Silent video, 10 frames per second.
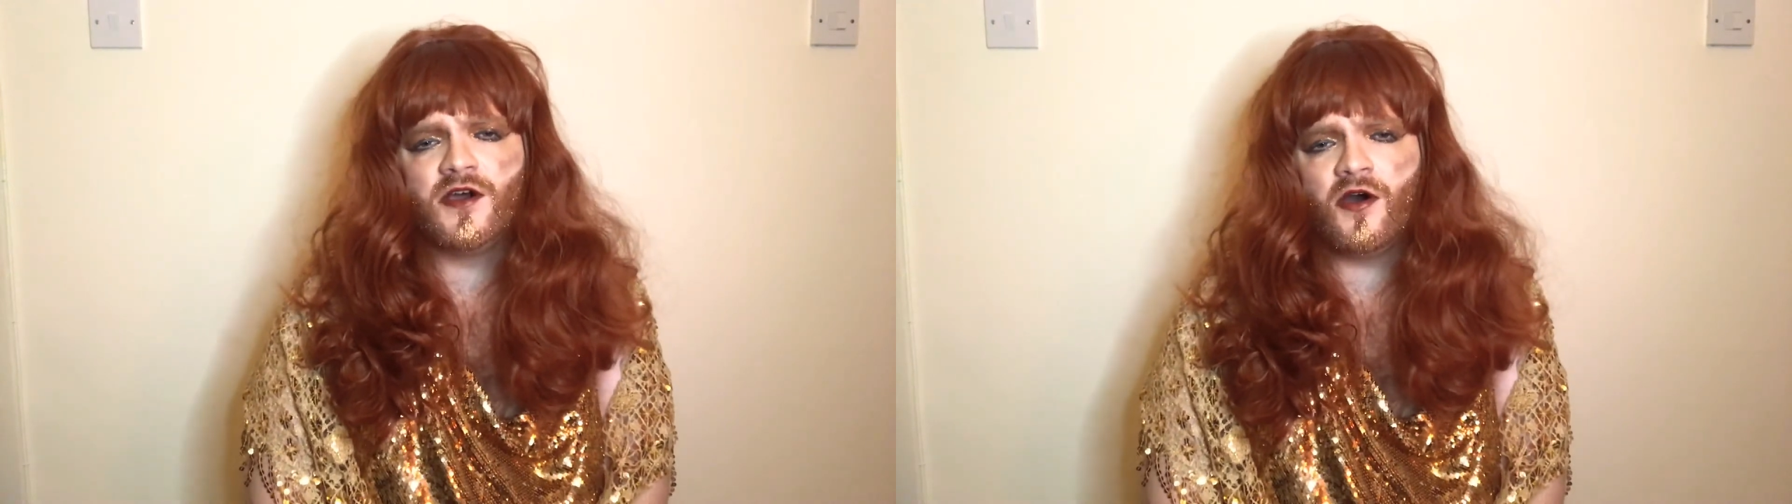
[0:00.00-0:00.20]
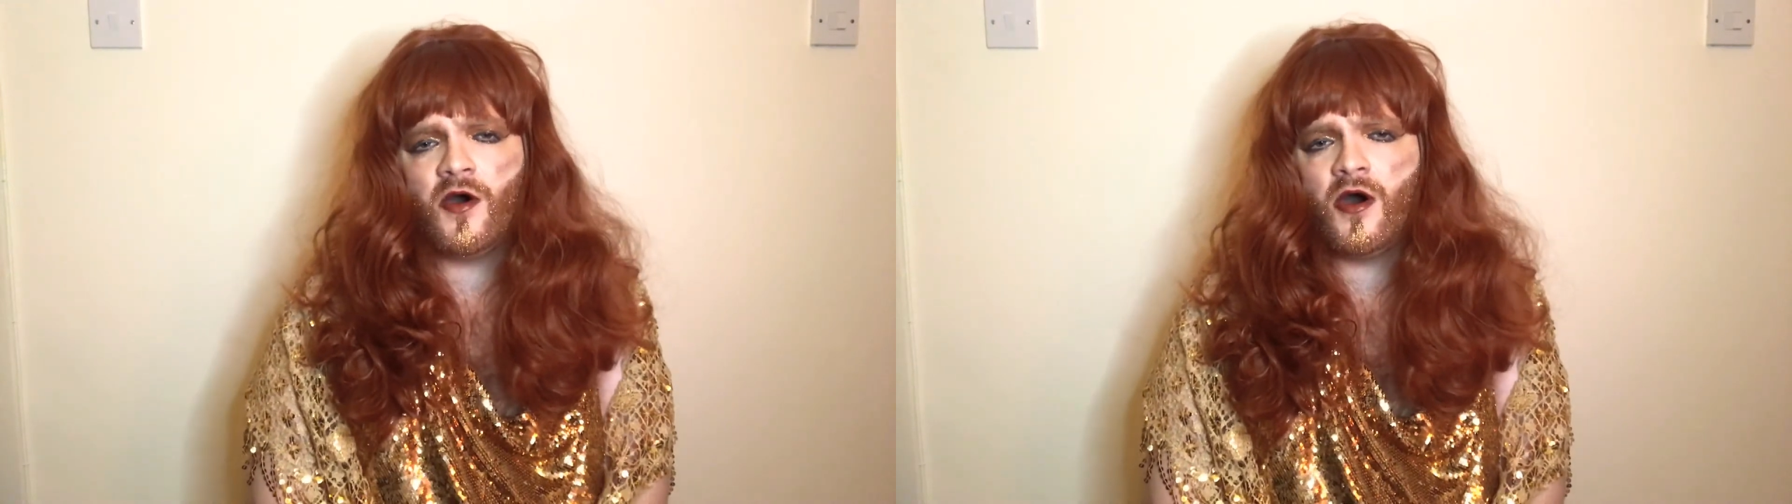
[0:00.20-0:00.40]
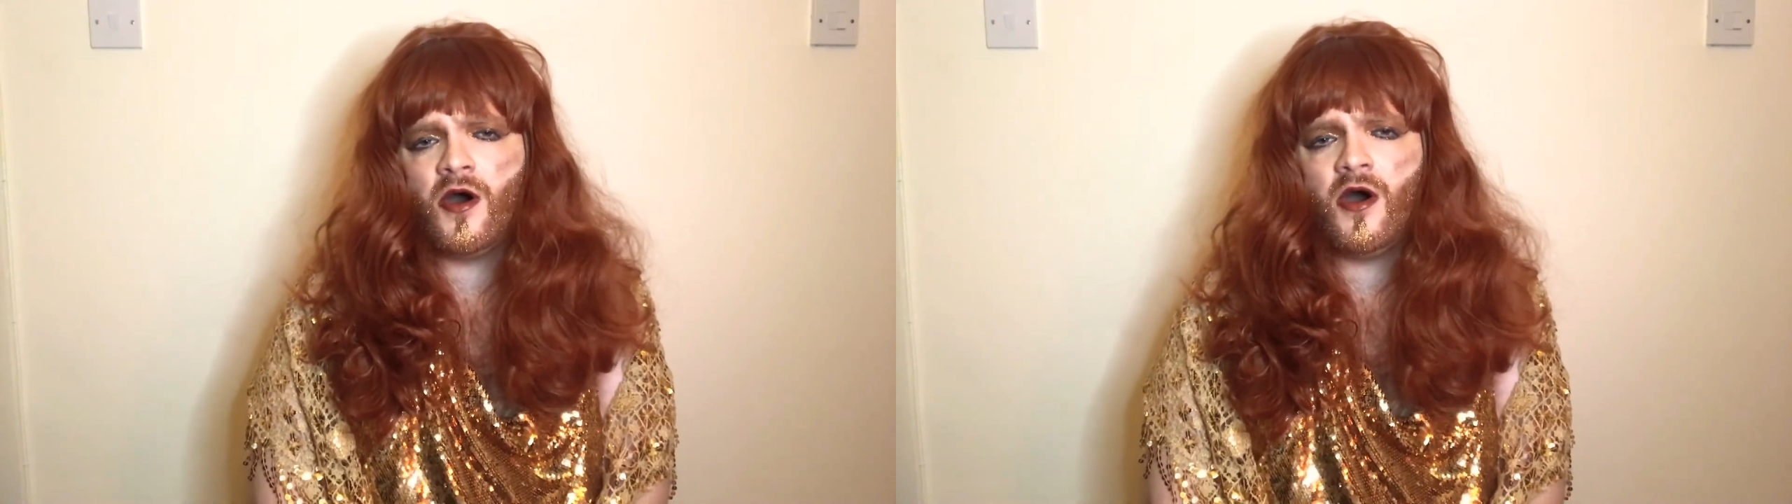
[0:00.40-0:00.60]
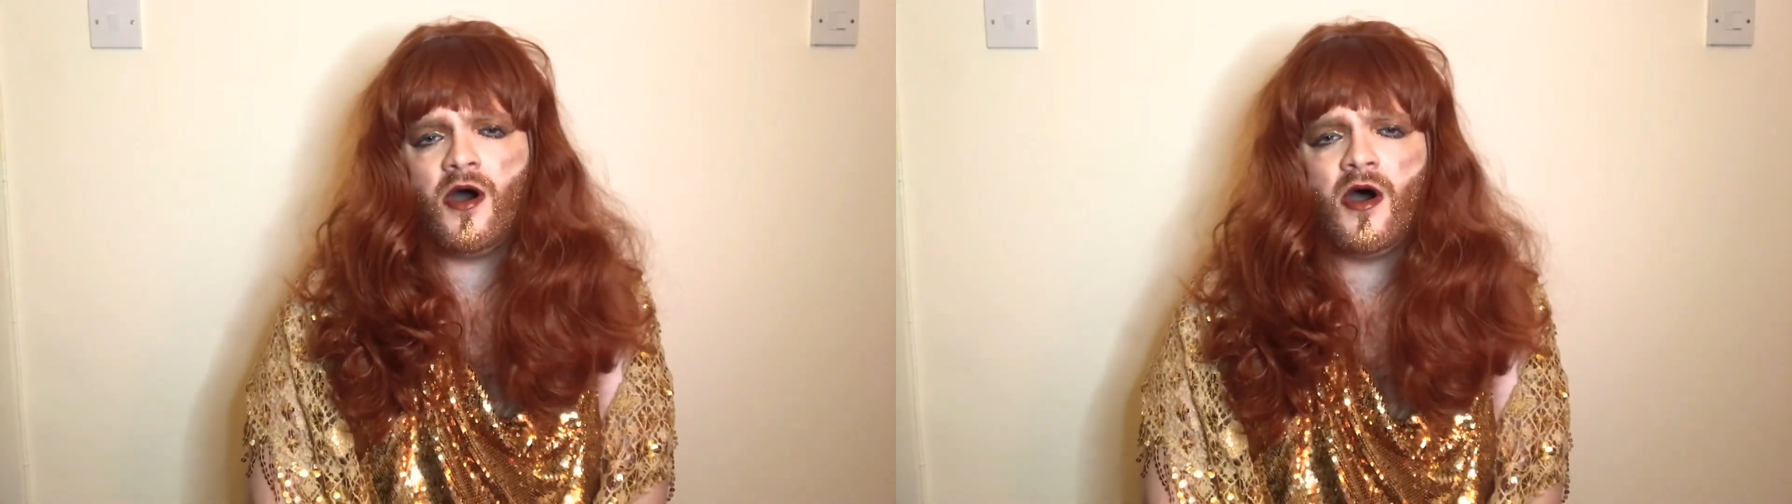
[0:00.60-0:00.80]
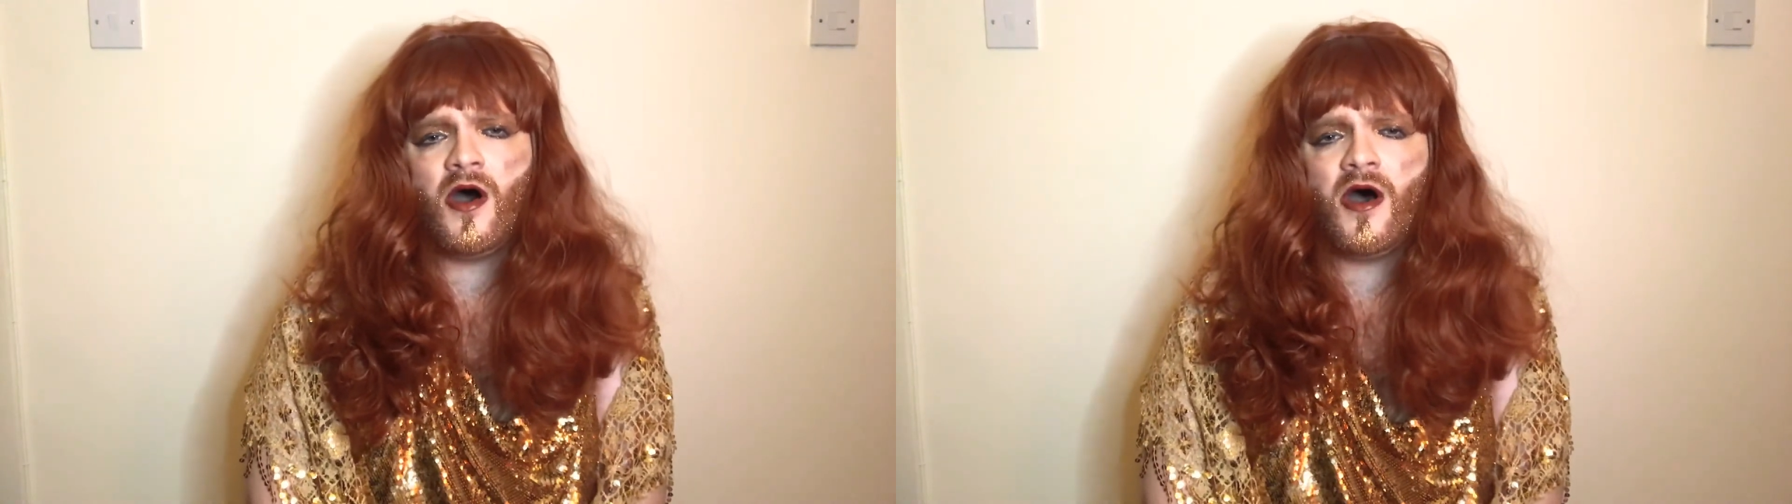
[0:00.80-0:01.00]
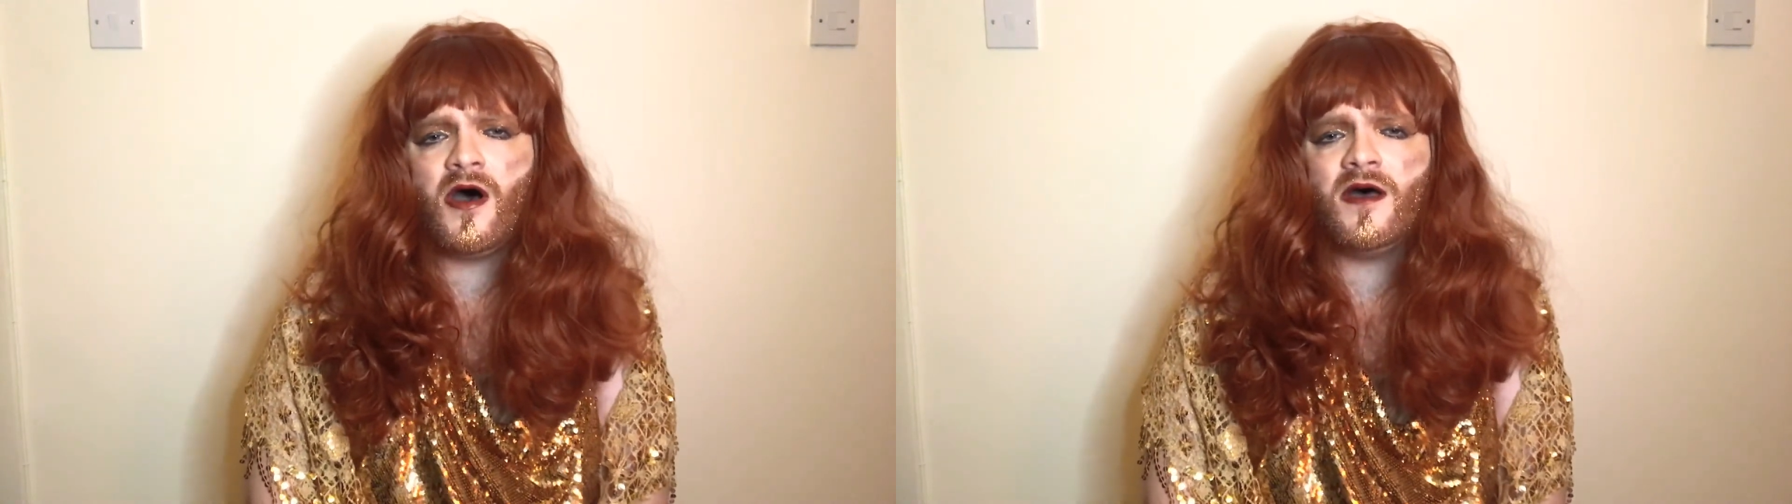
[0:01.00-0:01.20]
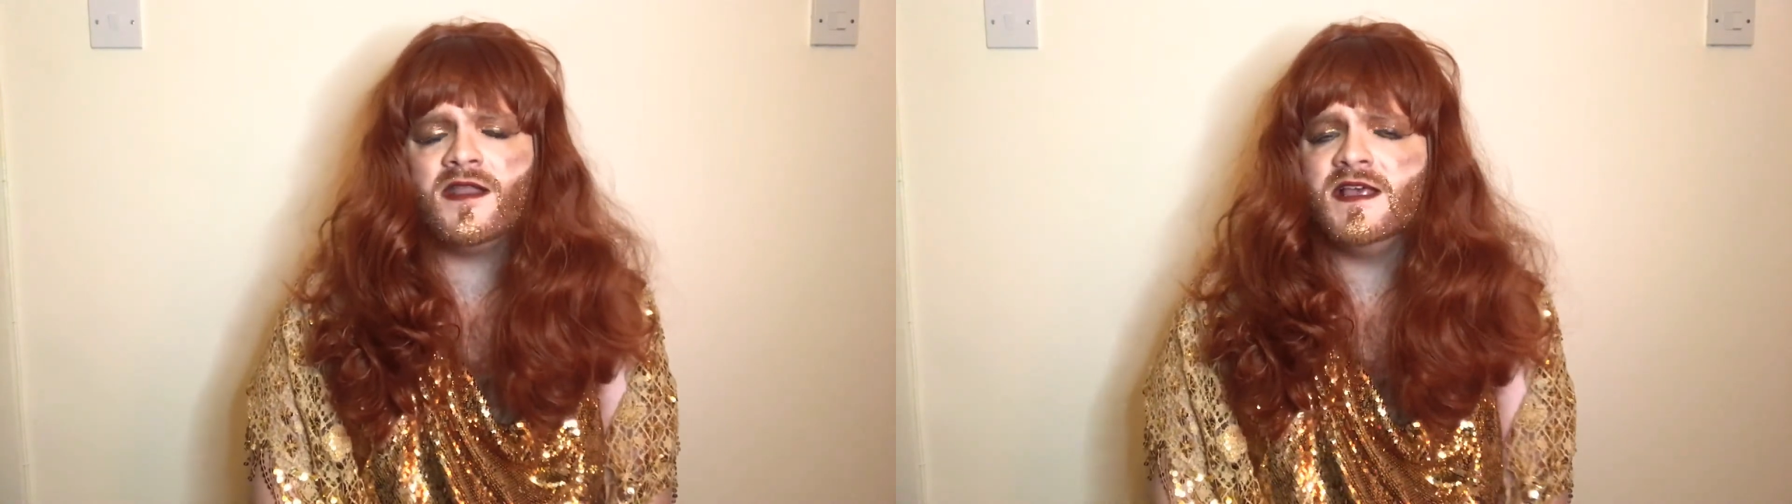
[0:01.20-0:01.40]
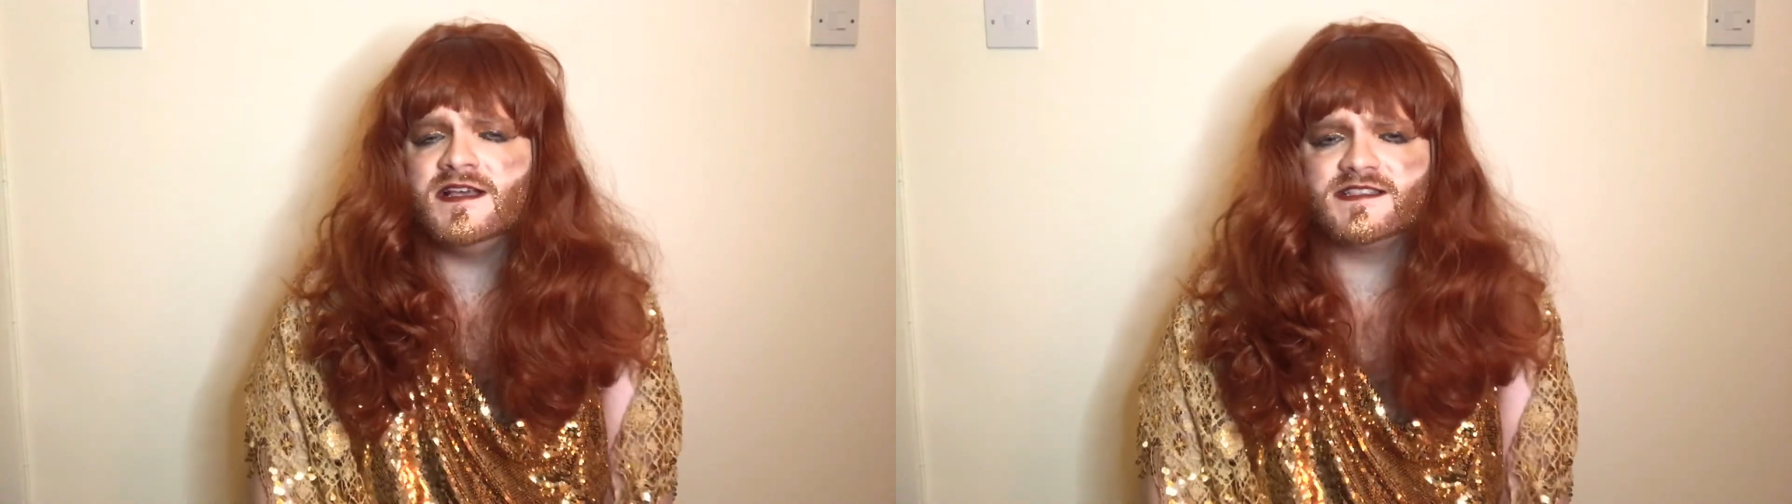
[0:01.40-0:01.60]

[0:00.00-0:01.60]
on,